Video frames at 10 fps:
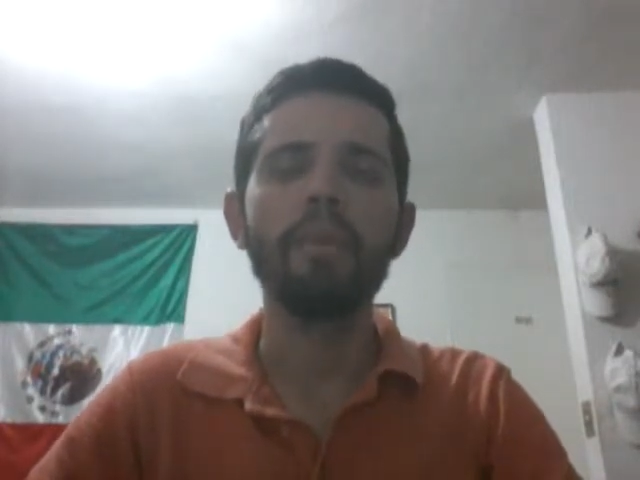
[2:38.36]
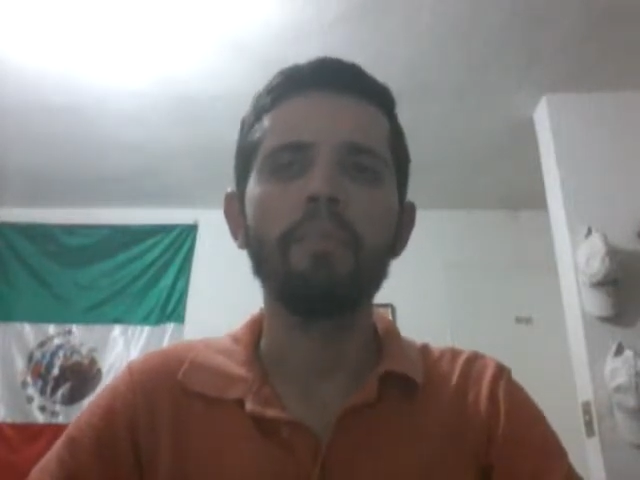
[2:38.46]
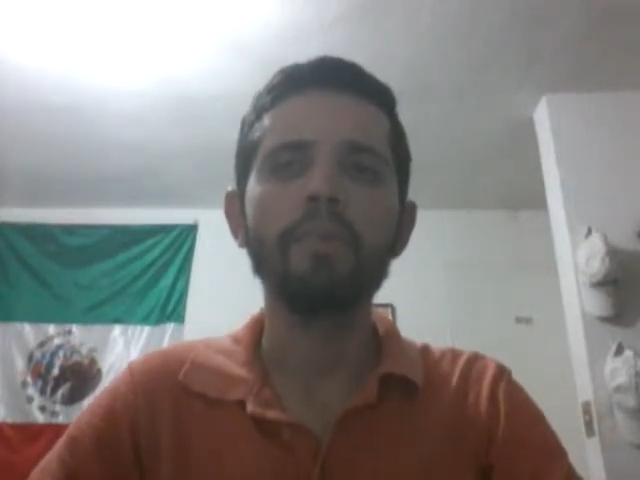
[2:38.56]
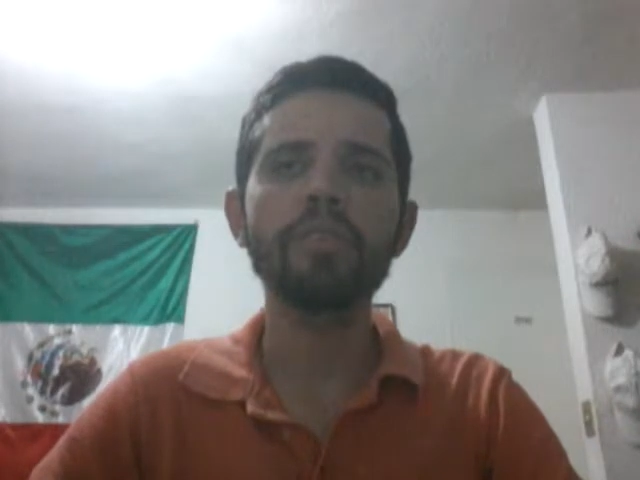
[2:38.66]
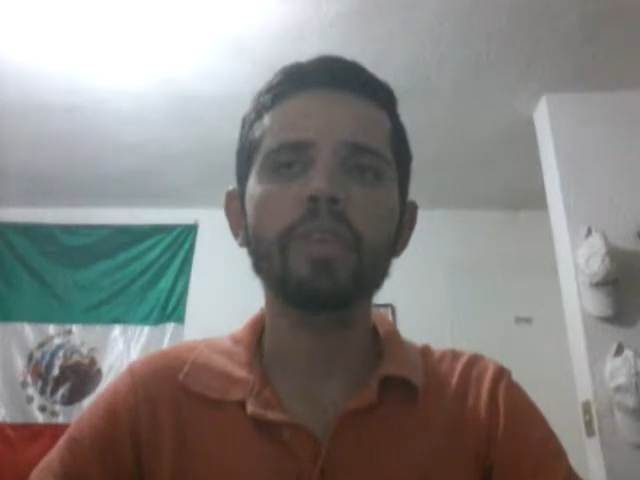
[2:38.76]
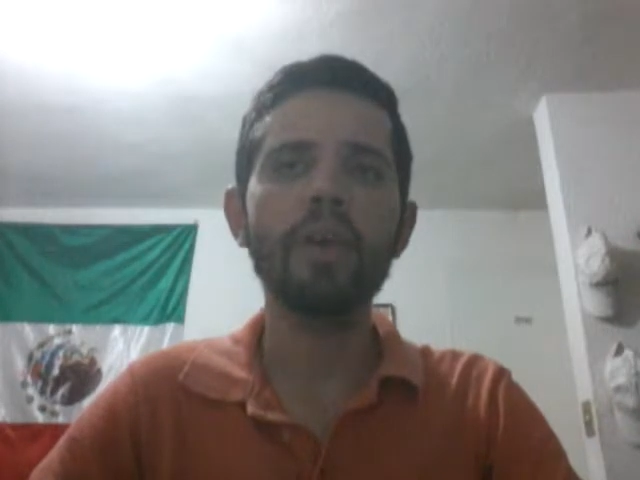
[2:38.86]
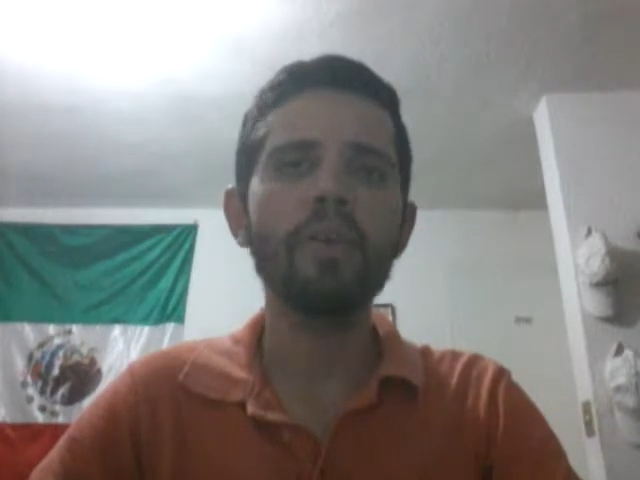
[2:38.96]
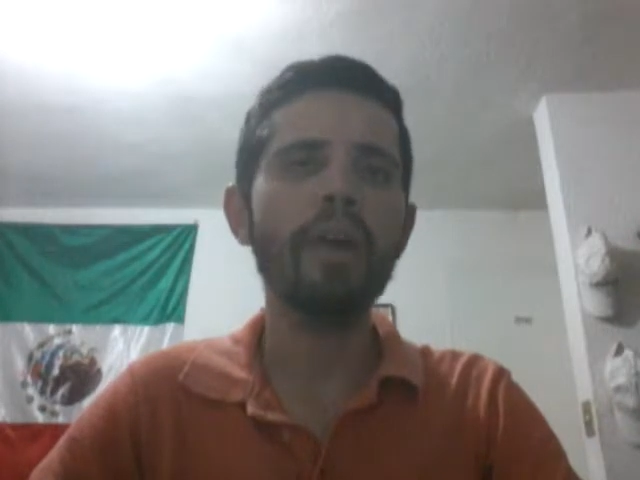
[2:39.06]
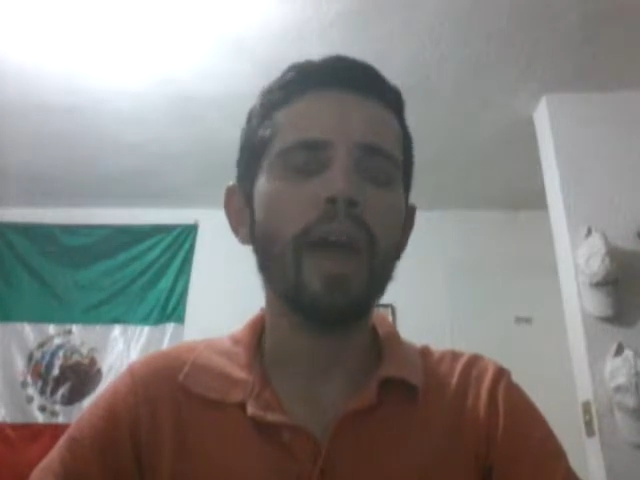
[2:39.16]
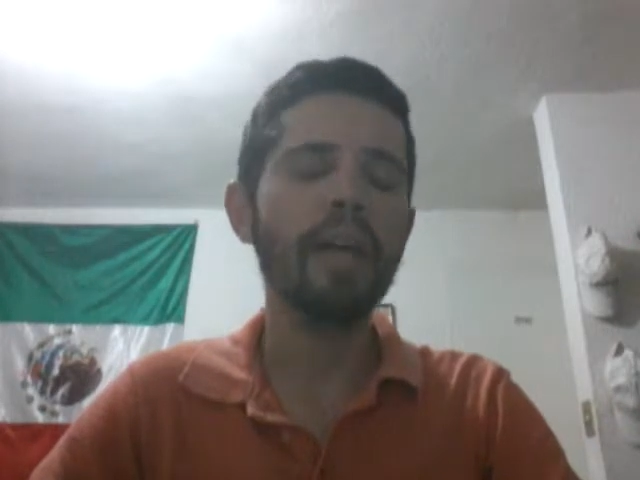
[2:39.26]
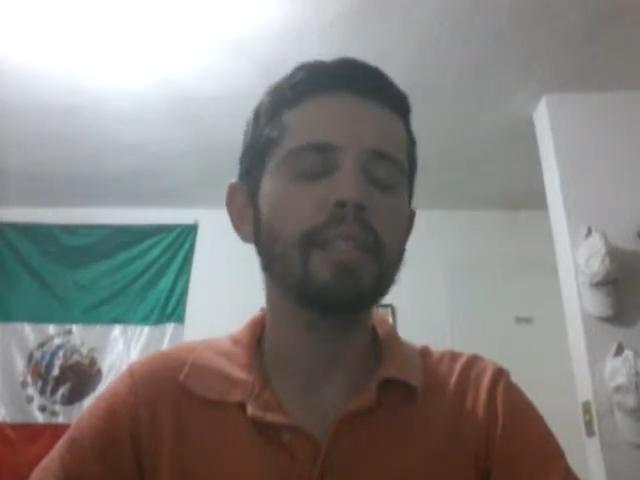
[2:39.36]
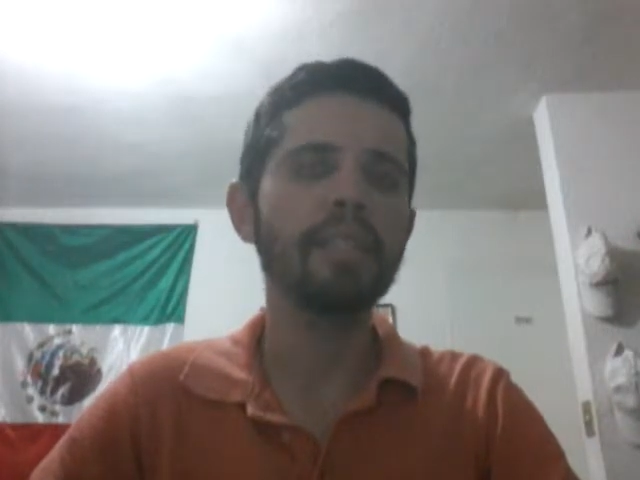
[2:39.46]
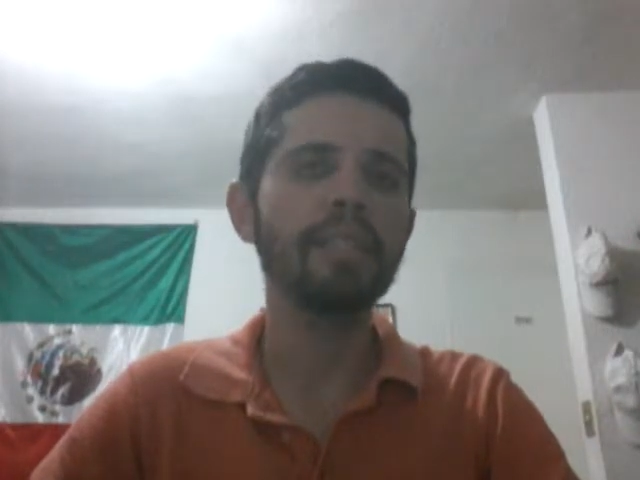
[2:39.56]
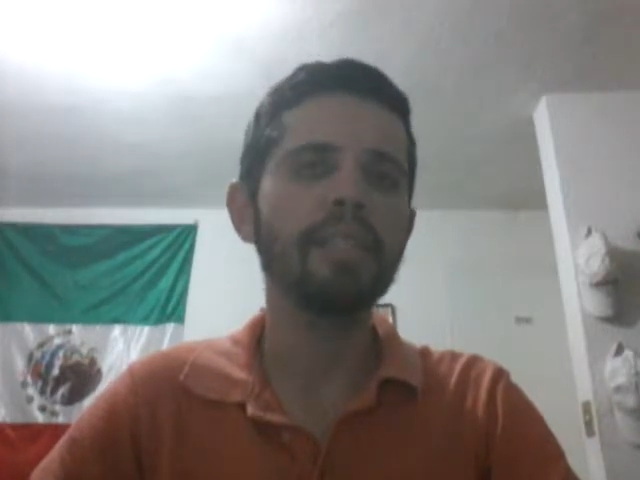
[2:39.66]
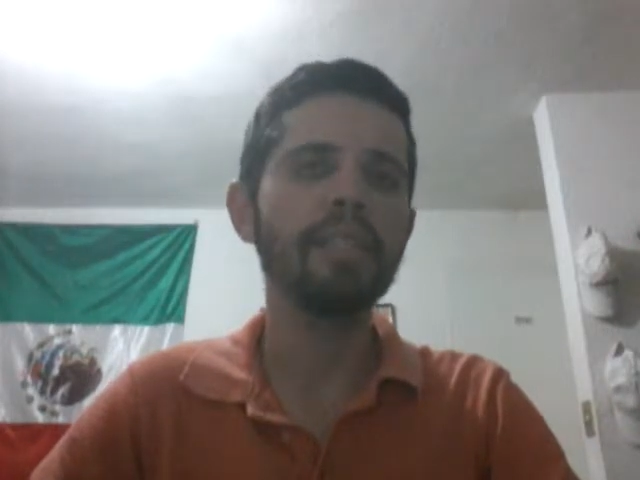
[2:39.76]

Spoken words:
Moscow has